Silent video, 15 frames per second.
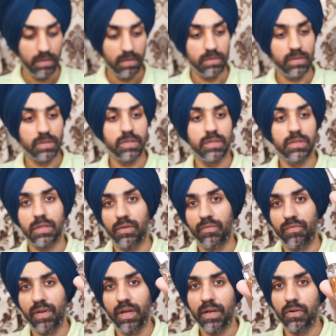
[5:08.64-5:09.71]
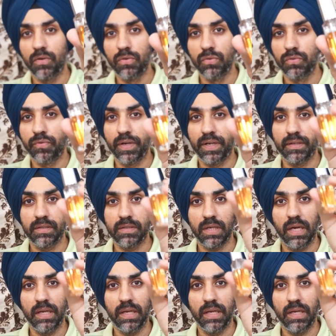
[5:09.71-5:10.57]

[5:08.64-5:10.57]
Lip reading: This is a very good oud fragrance. I